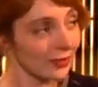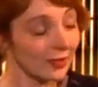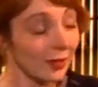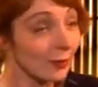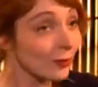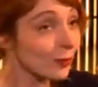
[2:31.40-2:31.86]

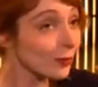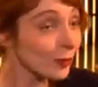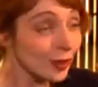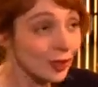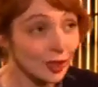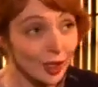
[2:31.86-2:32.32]
that
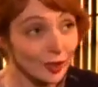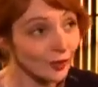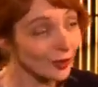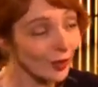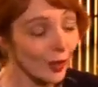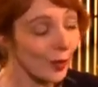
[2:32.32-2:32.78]
would
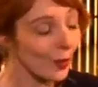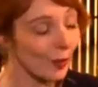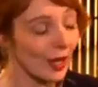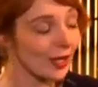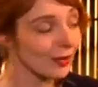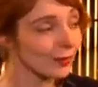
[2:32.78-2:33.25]
not know
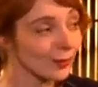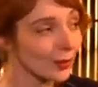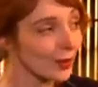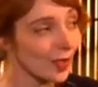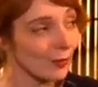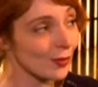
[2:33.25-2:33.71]
about
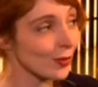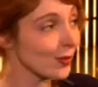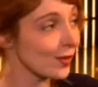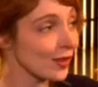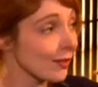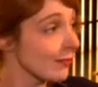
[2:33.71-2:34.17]
Bruce
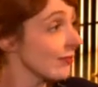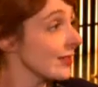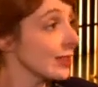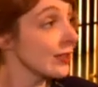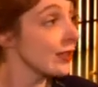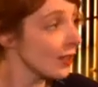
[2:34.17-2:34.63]
LaBruce
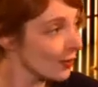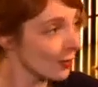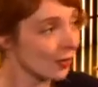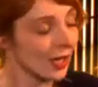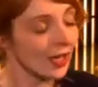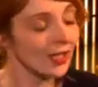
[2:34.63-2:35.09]
in
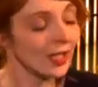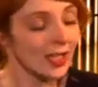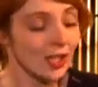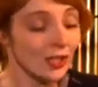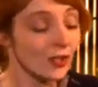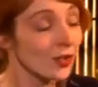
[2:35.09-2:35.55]
another way
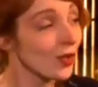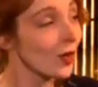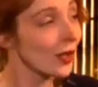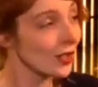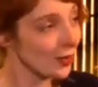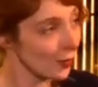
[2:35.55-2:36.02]
to
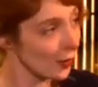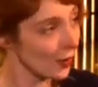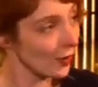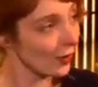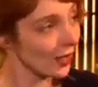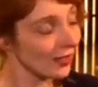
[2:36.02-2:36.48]
know his
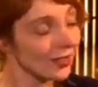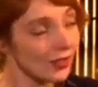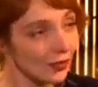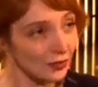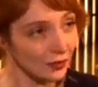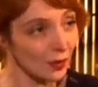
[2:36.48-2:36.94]
work. I
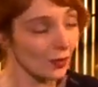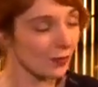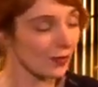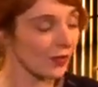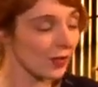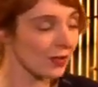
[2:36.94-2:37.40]
think the
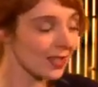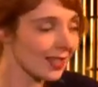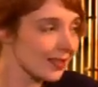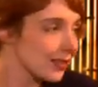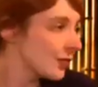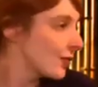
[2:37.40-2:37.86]
form, the very
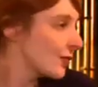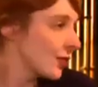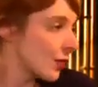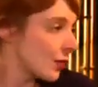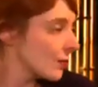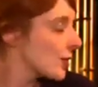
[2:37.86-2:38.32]
classical
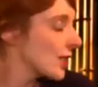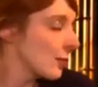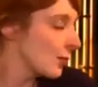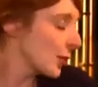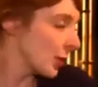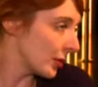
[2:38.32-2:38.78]
form,
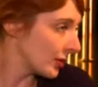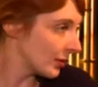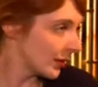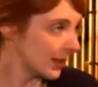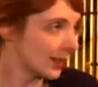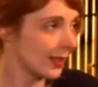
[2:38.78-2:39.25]

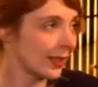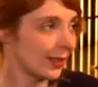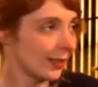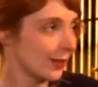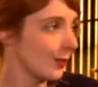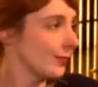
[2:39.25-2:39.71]
simple,
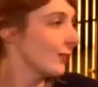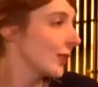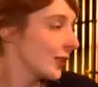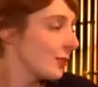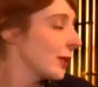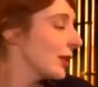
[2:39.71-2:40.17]

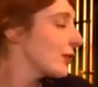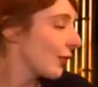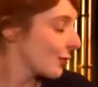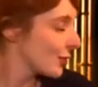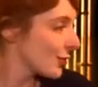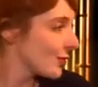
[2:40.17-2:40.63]
because my
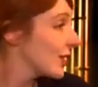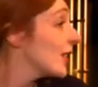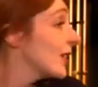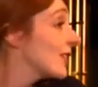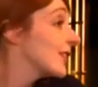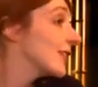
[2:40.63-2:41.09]
documentary
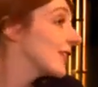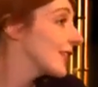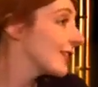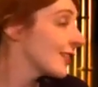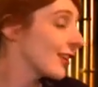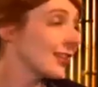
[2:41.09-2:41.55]

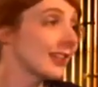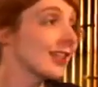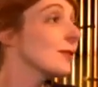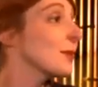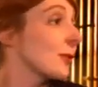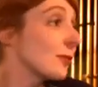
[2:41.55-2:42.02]
it's not an
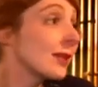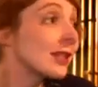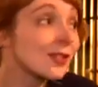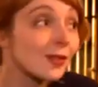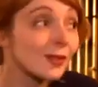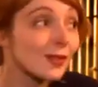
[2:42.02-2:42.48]

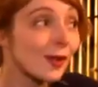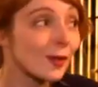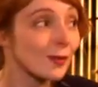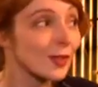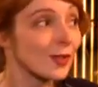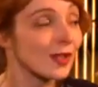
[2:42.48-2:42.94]
experimental
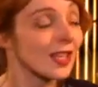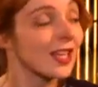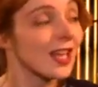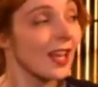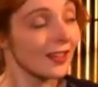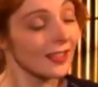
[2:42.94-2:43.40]
documentary.
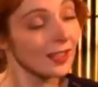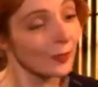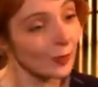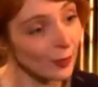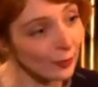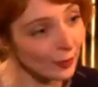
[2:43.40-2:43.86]
I think
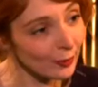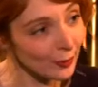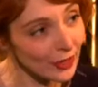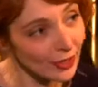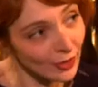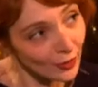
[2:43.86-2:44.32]

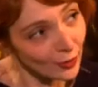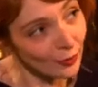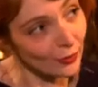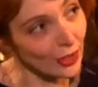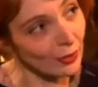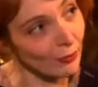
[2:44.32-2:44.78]
it could
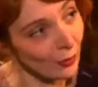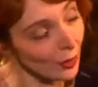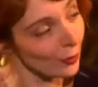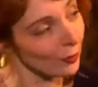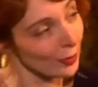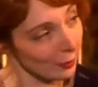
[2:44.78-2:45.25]
bring
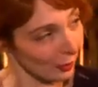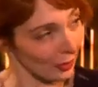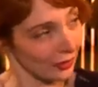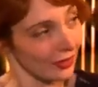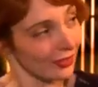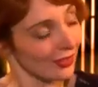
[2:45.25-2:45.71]
more
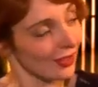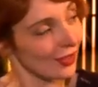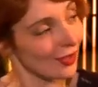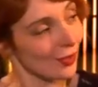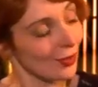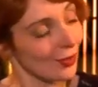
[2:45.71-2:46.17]
people
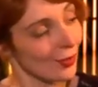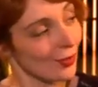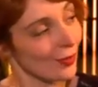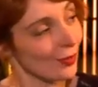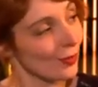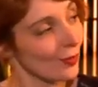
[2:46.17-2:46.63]

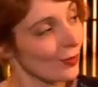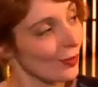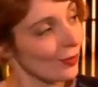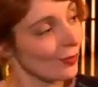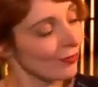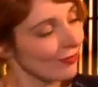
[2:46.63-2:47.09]

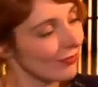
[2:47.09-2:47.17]
to